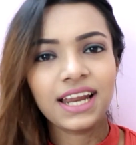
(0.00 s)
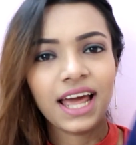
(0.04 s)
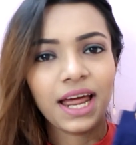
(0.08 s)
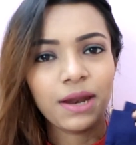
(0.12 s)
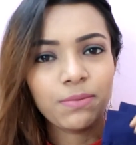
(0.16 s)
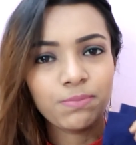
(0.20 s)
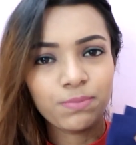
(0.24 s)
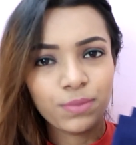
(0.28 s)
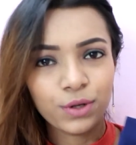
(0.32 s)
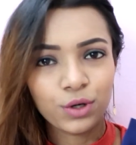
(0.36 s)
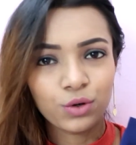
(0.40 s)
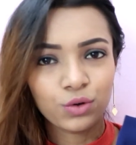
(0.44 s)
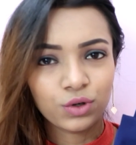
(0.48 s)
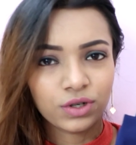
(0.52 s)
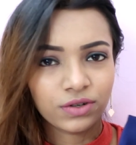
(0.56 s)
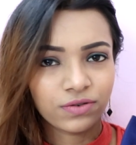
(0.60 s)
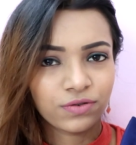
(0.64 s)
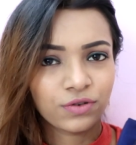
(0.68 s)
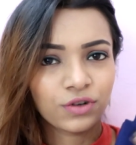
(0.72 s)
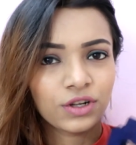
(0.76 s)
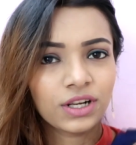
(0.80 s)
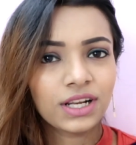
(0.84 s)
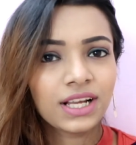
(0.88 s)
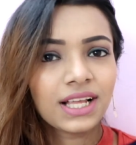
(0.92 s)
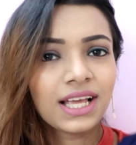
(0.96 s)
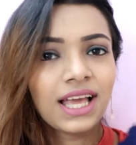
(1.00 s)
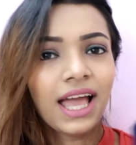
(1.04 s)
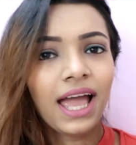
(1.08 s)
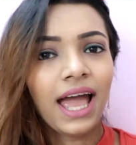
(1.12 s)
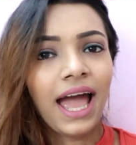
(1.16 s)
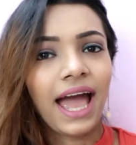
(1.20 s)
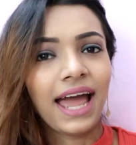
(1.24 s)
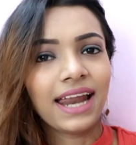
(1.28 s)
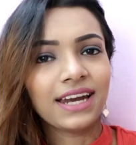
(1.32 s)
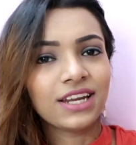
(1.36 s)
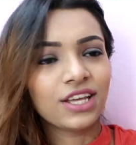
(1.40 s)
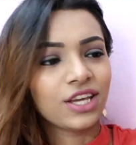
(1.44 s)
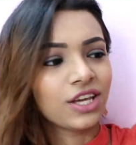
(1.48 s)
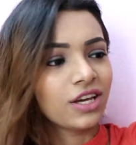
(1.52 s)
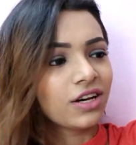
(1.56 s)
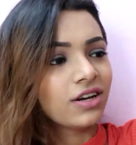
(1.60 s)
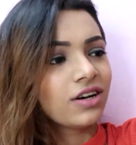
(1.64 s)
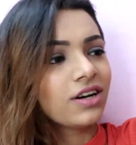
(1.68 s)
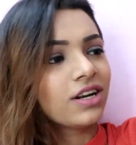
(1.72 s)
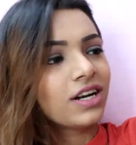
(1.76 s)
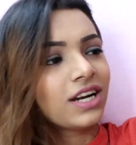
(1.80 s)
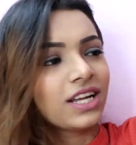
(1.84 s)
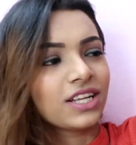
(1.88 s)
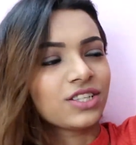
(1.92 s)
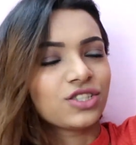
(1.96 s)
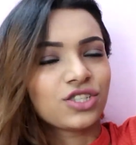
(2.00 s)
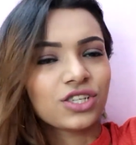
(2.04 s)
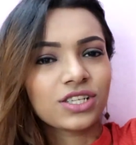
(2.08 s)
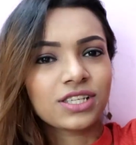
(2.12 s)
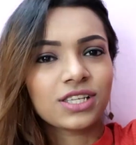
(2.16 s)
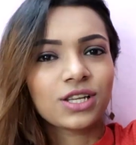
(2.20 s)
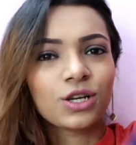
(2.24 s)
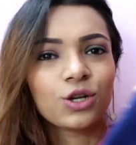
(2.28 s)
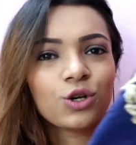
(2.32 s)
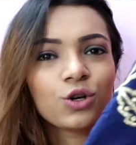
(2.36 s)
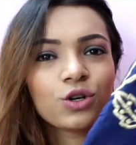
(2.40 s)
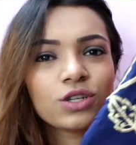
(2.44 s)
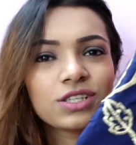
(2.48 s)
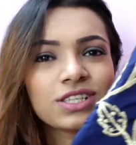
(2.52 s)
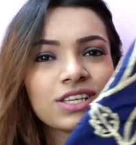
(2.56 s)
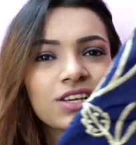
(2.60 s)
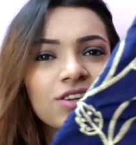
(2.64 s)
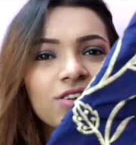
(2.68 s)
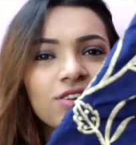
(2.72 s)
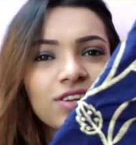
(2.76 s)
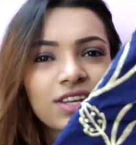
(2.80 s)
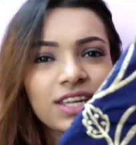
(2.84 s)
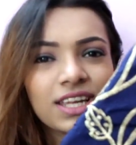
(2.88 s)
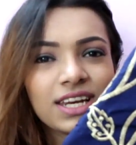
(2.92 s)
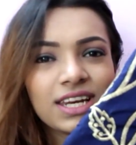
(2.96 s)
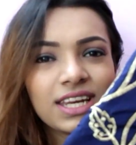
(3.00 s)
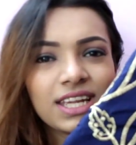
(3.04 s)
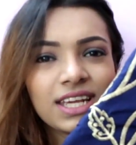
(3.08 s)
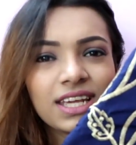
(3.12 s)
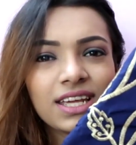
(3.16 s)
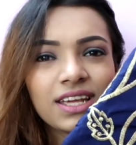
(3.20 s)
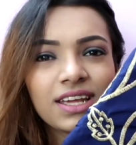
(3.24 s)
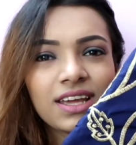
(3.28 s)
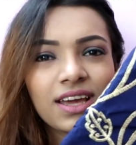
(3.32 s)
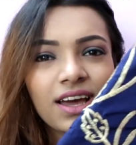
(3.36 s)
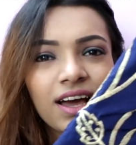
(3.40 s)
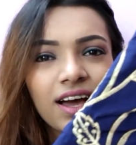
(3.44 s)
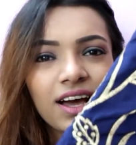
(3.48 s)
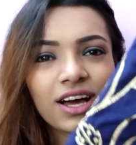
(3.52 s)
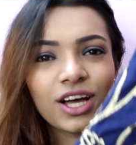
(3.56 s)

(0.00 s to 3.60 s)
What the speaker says: and beautiful, and here it just looks really